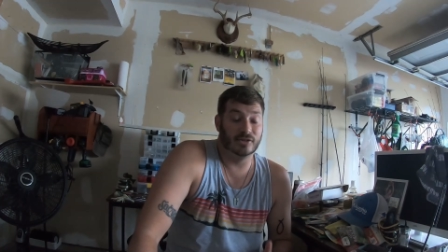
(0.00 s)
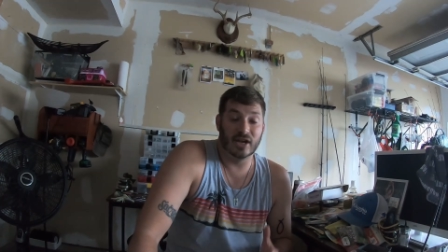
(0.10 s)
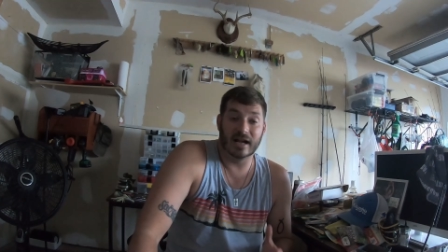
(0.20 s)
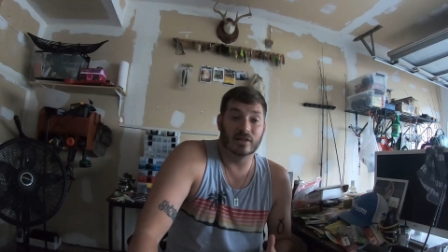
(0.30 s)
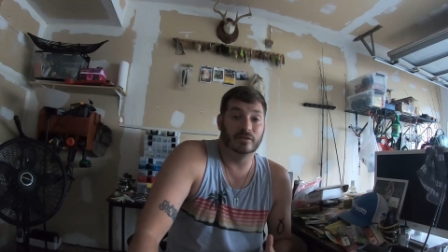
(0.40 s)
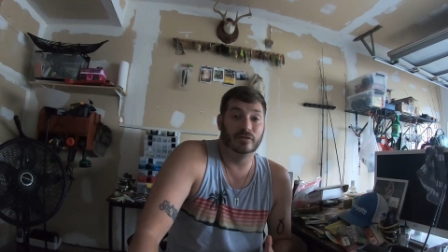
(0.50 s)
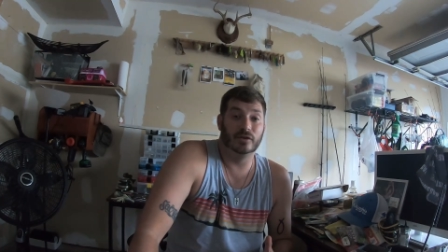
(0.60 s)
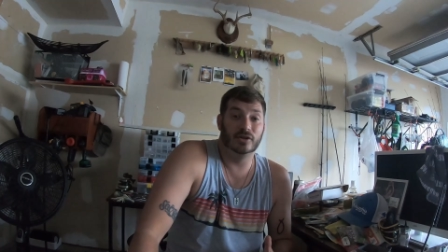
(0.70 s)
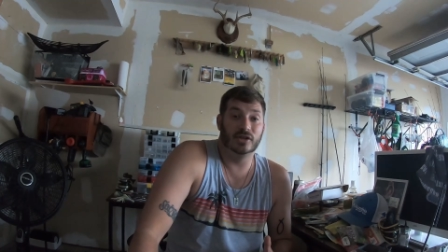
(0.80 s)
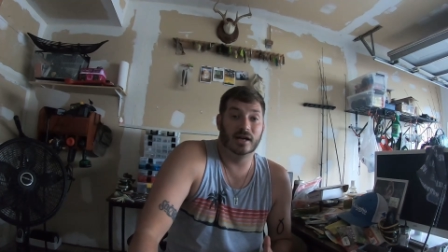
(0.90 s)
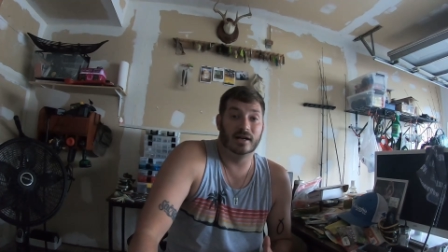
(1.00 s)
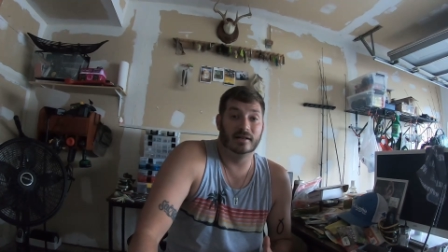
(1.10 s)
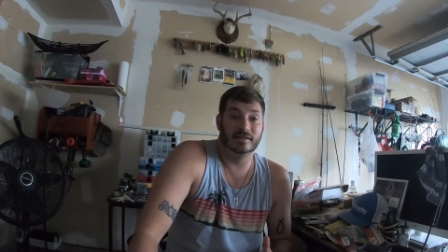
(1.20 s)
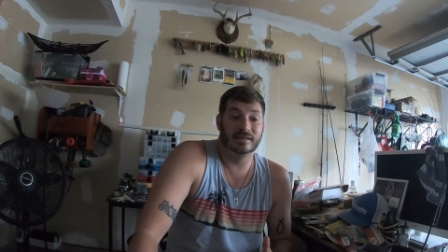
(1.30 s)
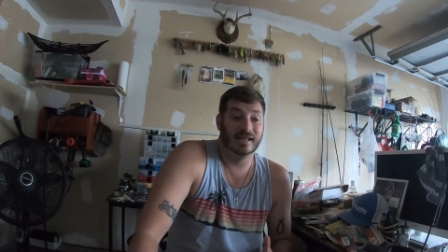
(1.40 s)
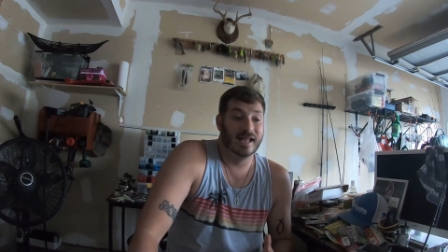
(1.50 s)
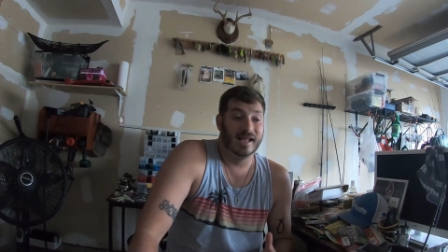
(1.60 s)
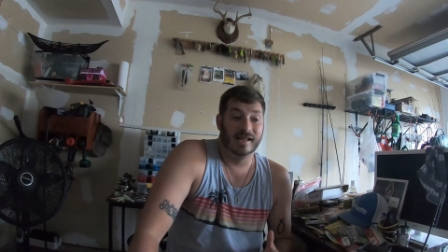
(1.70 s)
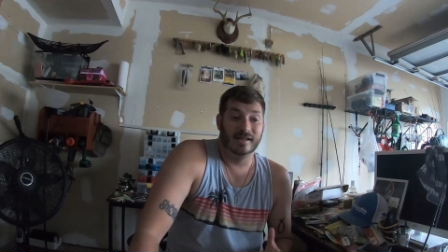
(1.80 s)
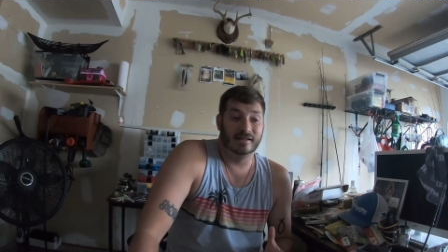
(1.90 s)
check out the footage, guys.
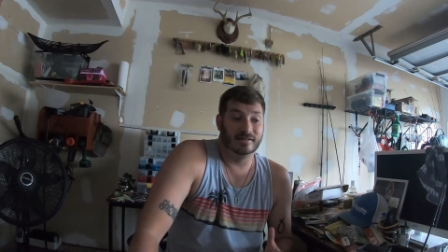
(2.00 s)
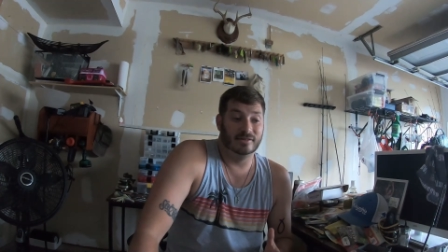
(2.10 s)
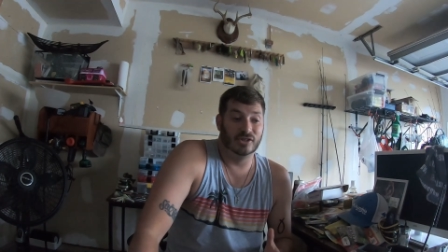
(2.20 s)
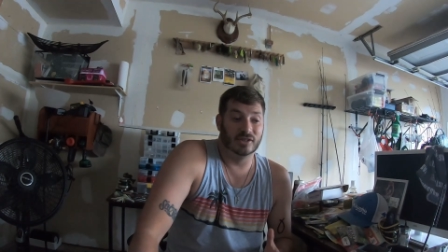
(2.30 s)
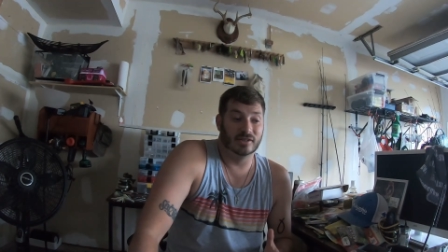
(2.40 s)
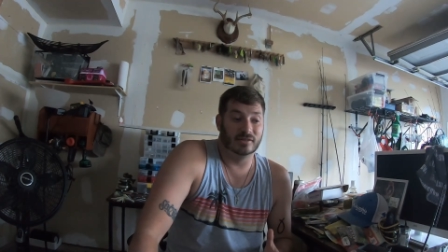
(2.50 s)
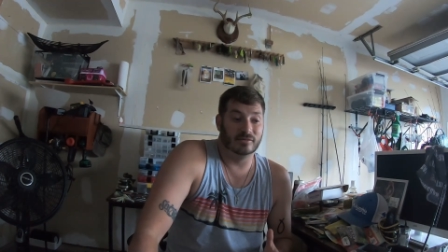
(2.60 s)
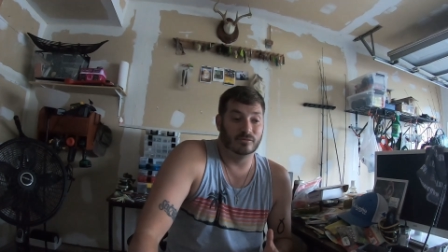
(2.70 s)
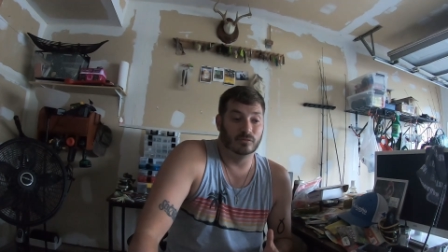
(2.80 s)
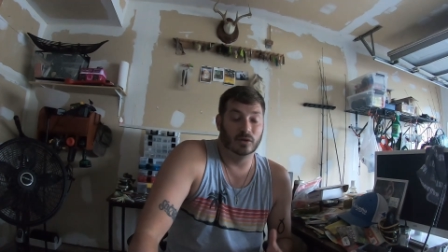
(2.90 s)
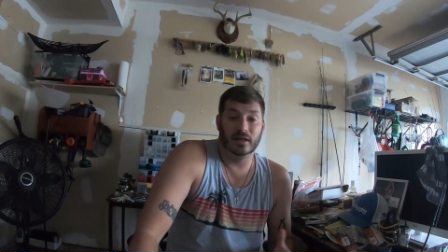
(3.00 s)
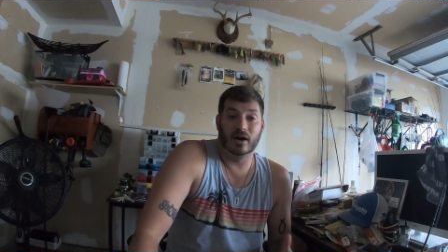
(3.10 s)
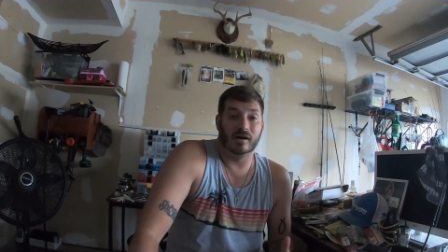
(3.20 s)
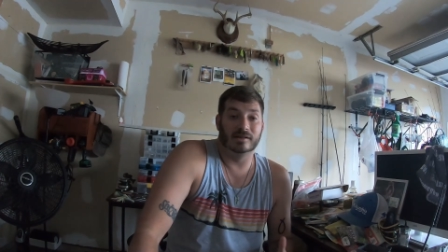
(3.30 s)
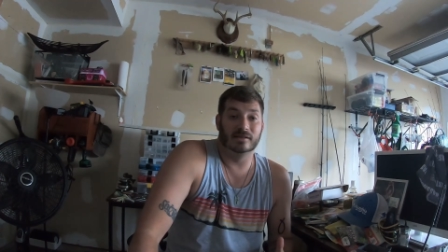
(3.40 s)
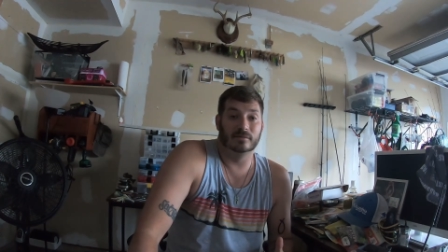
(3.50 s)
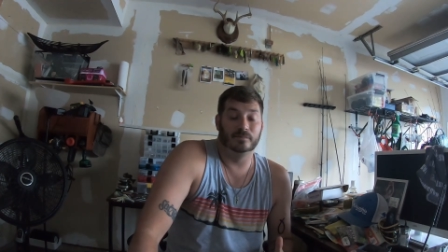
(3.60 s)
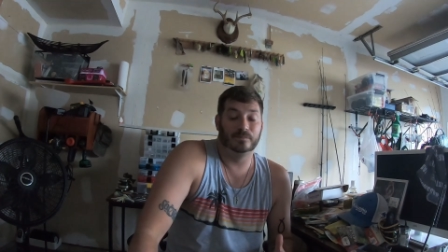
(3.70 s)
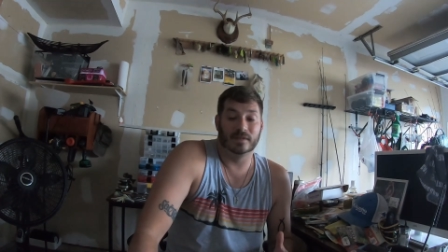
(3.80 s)
Just really awesome.